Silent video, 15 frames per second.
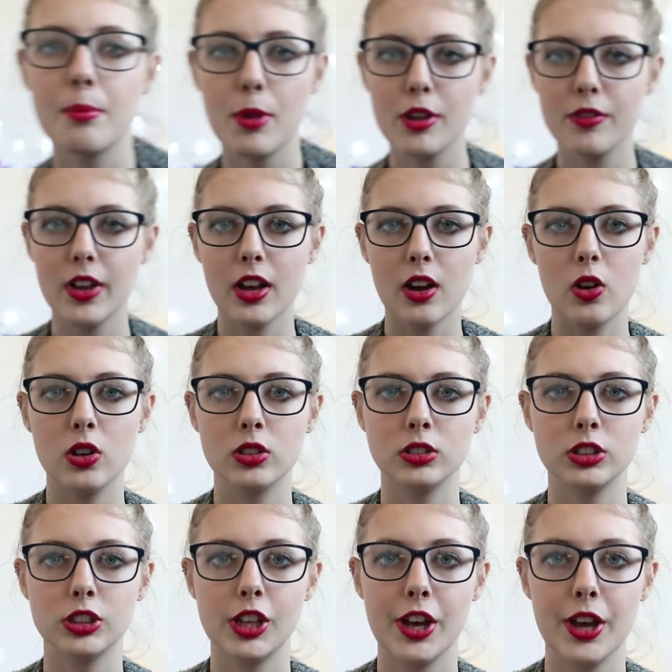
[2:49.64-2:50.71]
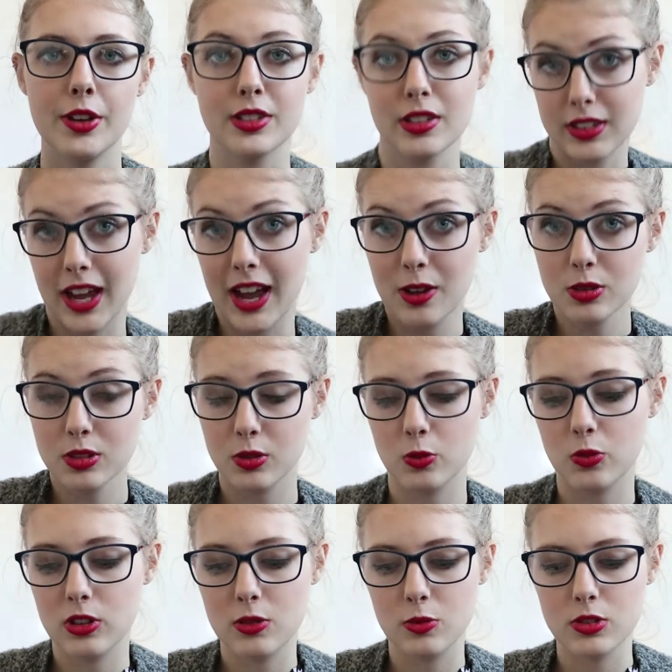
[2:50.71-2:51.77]
moving on to something else
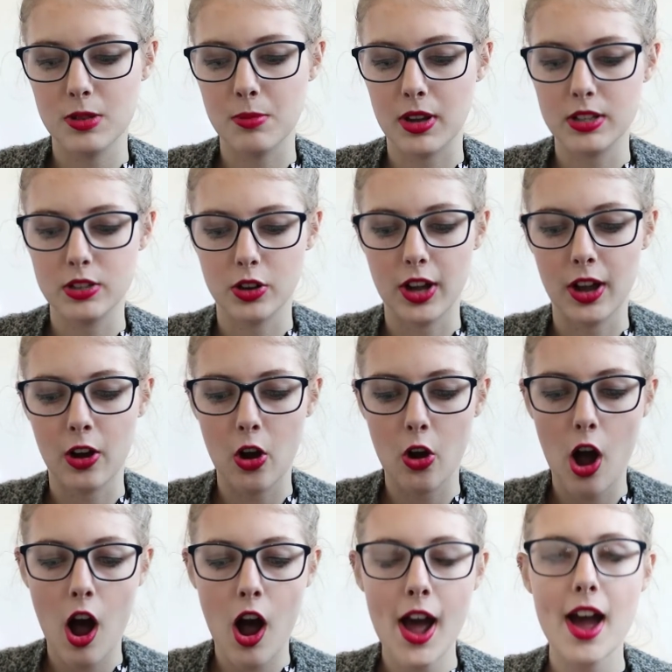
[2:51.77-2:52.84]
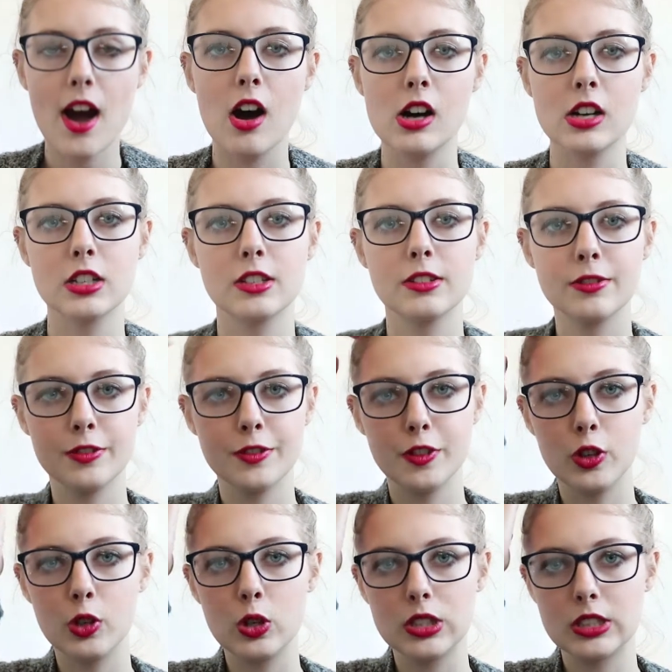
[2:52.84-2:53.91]
that was in my stocking. I asked
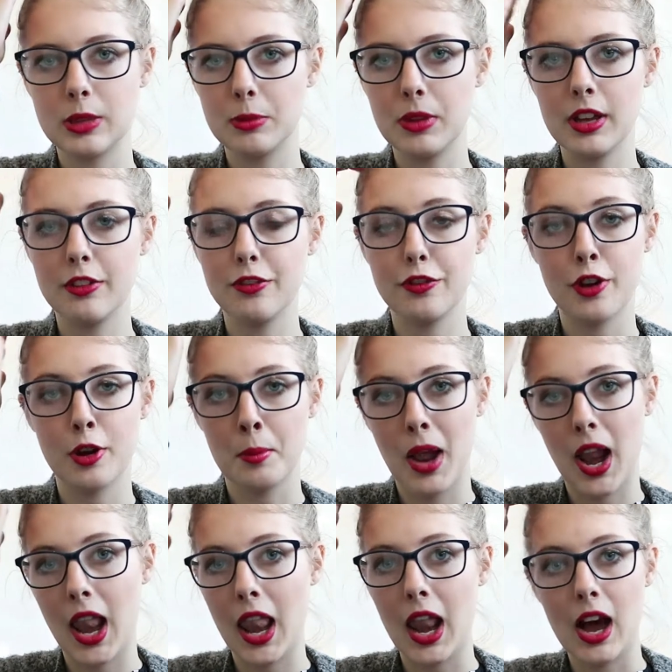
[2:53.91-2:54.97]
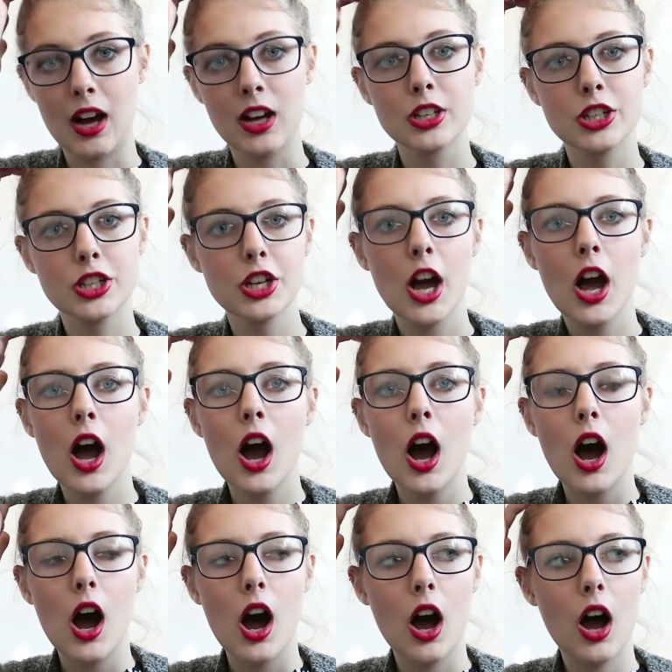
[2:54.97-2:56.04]
for something from Lush.
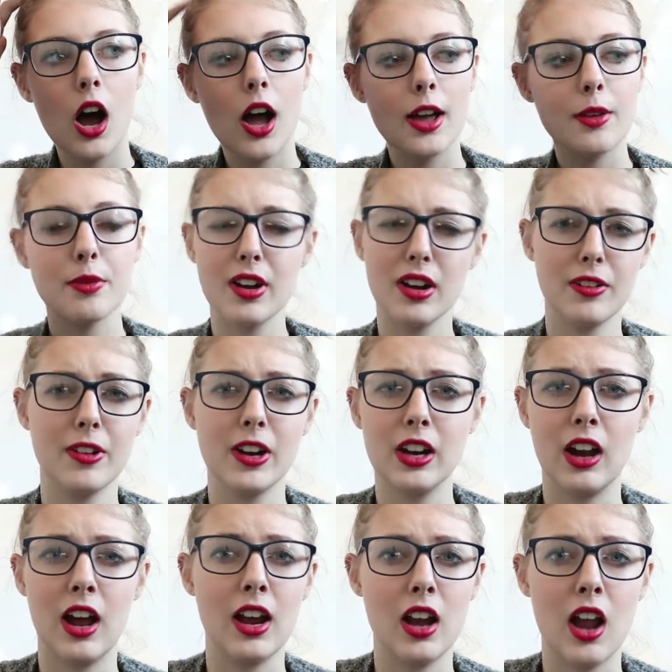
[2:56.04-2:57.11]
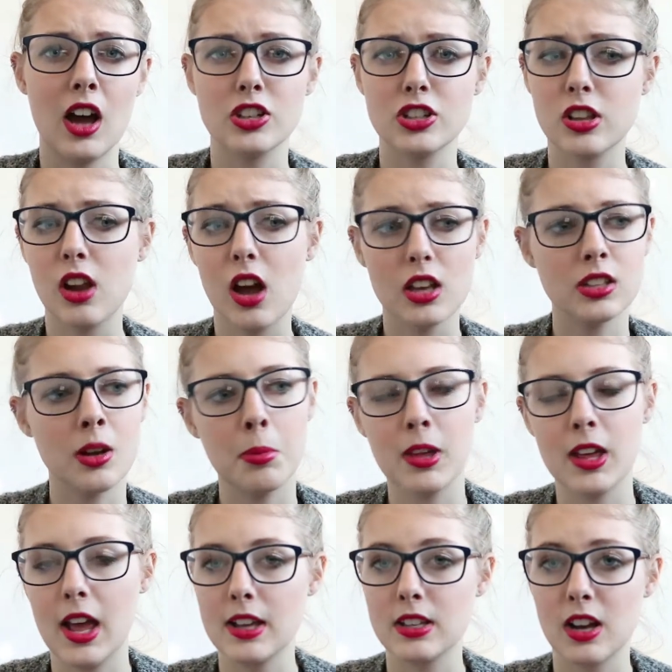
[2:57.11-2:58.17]
I really, really like Lush. Last
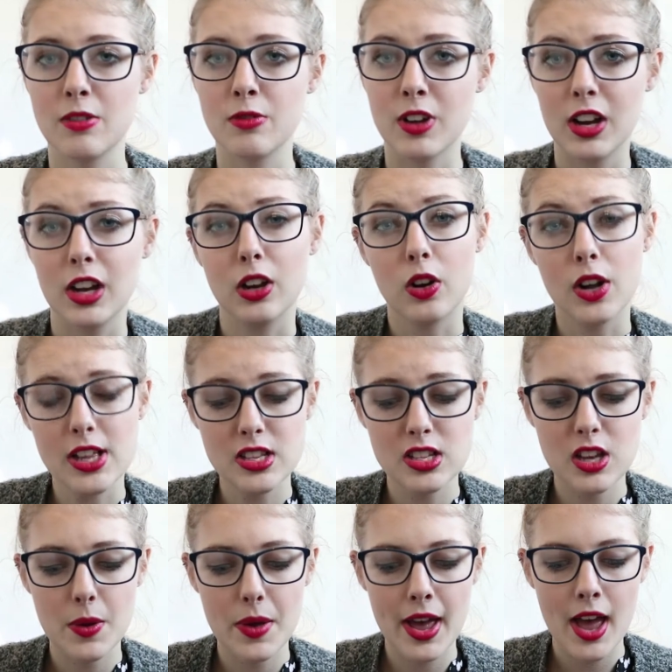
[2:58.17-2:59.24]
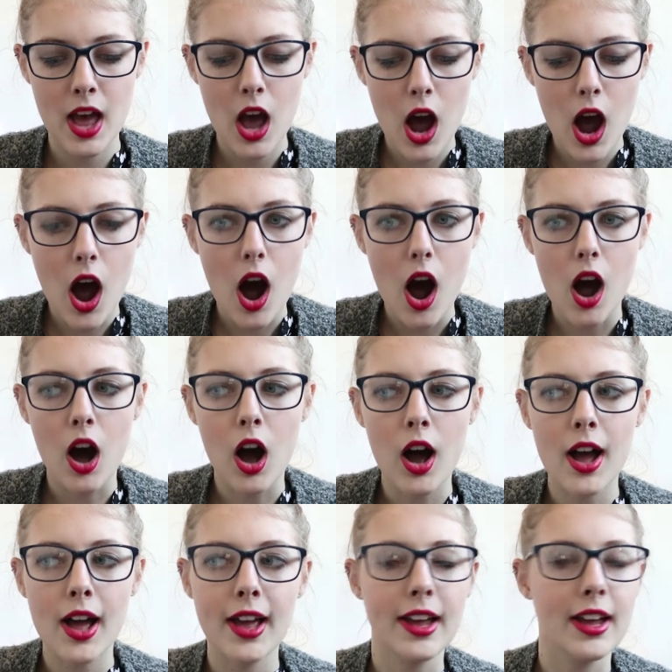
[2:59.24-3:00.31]
couple of years, I really got into it.
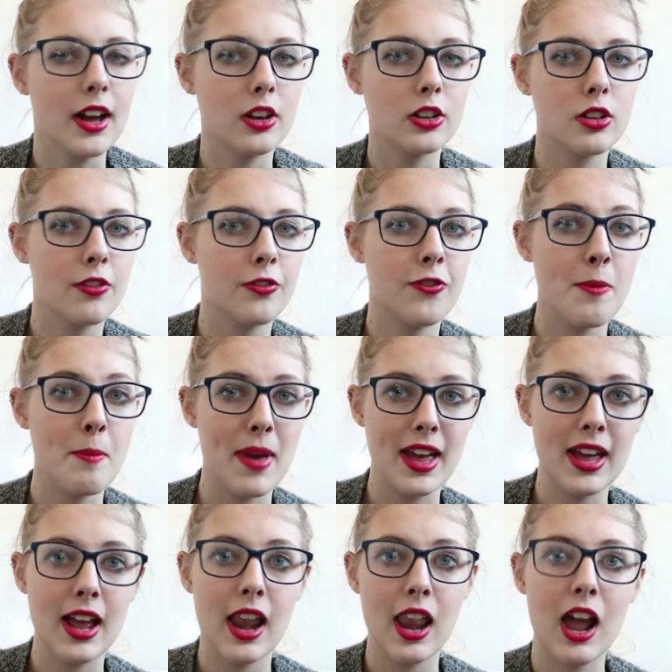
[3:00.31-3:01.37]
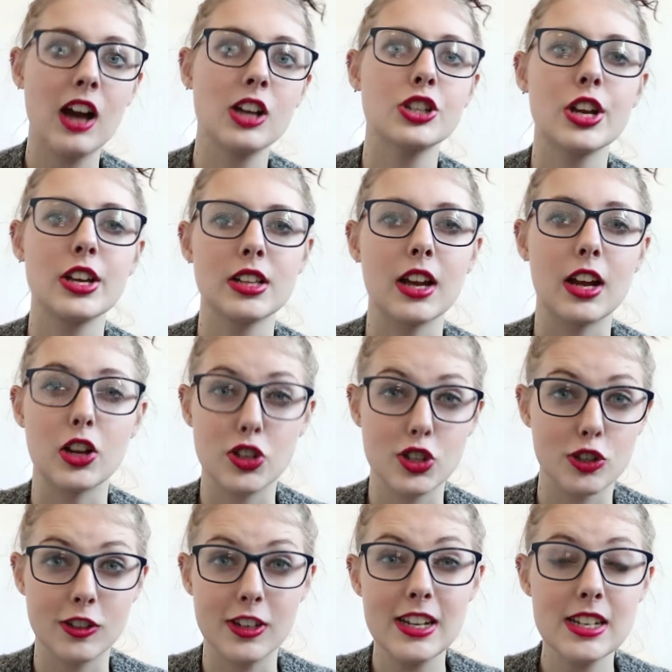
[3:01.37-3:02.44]
I, for me, Lush is like a
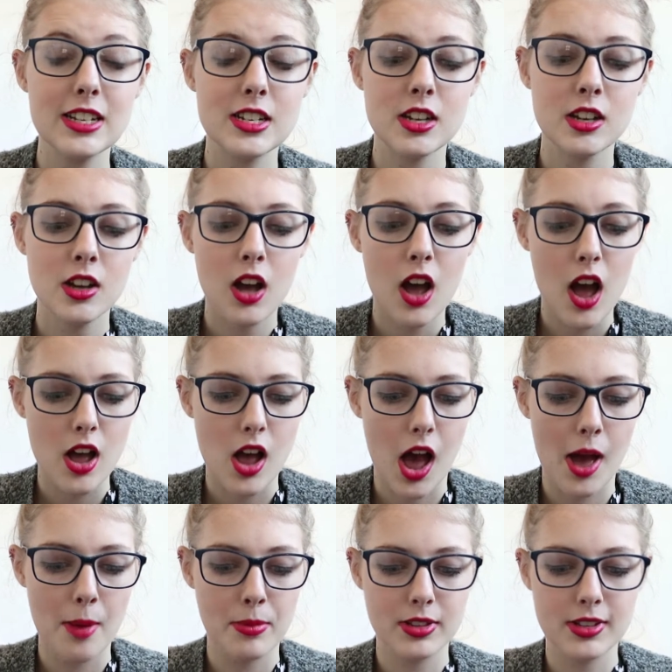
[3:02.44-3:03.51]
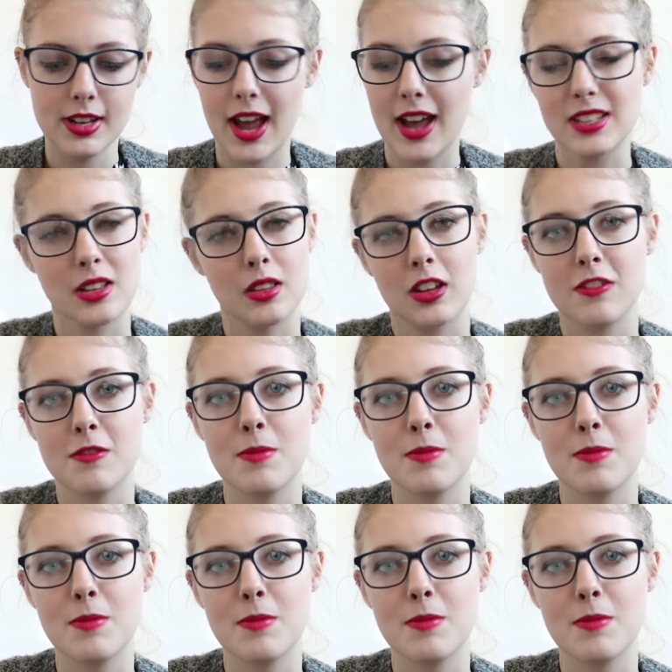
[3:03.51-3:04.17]
treat um, to get something